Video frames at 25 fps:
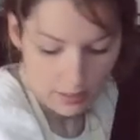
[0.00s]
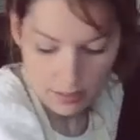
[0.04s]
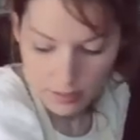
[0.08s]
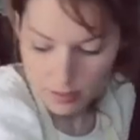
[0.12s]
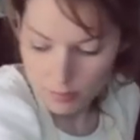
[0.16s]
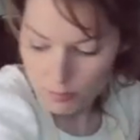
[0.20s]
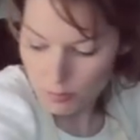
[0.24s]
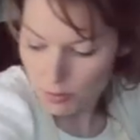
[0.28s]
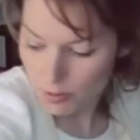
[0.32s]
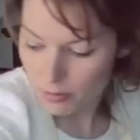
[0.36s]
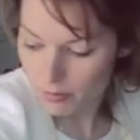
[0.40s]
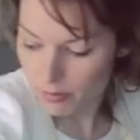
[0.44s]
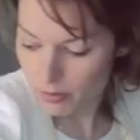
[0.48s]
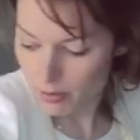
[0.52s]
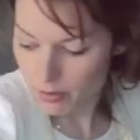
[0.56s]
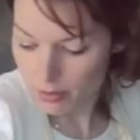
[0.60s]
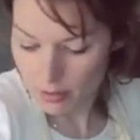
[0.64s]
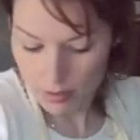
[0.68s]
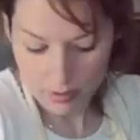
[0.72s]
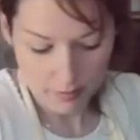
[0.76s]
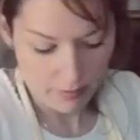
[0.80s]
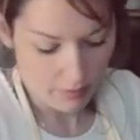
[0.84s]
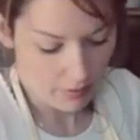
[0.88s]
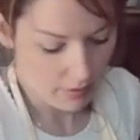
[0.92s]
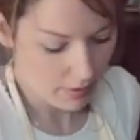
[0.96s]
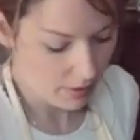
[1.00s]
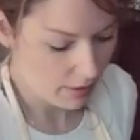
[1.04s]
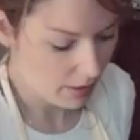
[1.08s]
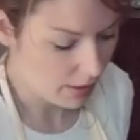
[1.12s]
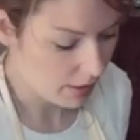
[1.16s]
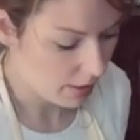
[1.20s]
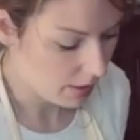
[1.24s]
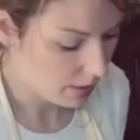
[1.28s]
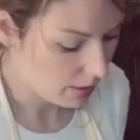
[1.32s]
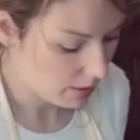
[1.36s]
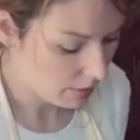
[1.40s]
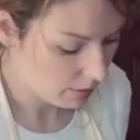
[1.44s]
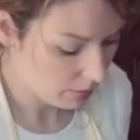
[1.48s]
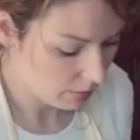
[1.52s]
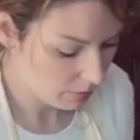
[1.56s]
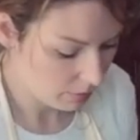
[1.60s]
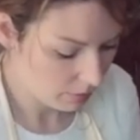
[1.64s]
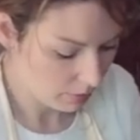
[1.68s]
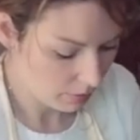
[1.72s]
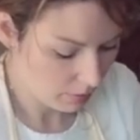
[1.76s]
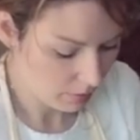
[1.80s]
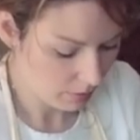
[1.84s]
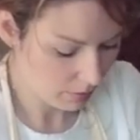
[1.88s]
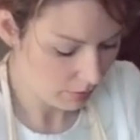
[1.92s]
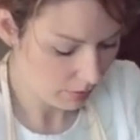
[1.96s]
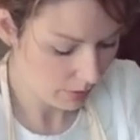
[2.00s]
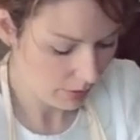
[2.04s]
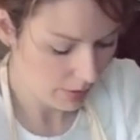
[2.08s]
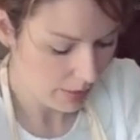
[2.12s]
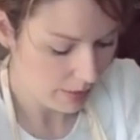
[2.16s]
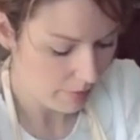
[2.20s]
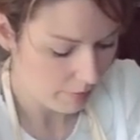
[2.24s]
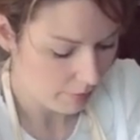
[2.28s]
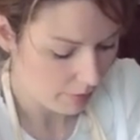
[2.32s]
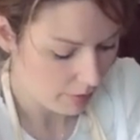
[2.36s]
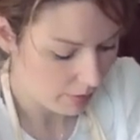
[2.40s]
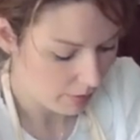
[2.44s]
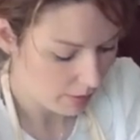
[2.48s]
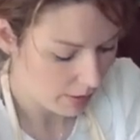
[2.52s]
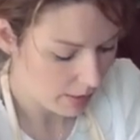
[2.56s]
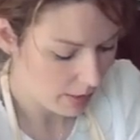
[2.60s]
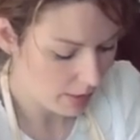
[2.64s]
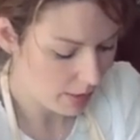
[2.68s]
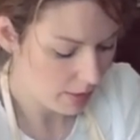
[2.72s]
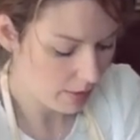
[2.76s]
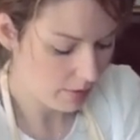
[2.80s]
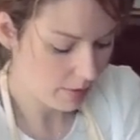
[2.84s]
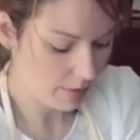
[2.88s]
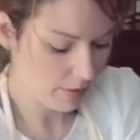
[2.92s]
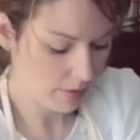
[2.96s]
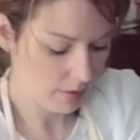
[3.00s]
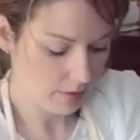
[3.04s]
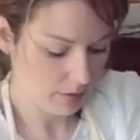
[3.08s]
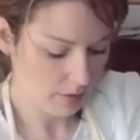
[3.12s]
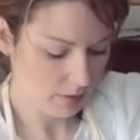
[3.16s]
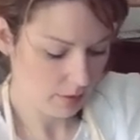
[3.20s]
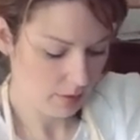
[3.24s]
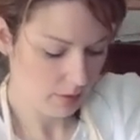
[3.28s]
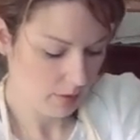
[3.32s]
let's move this over to here. Get rid of these.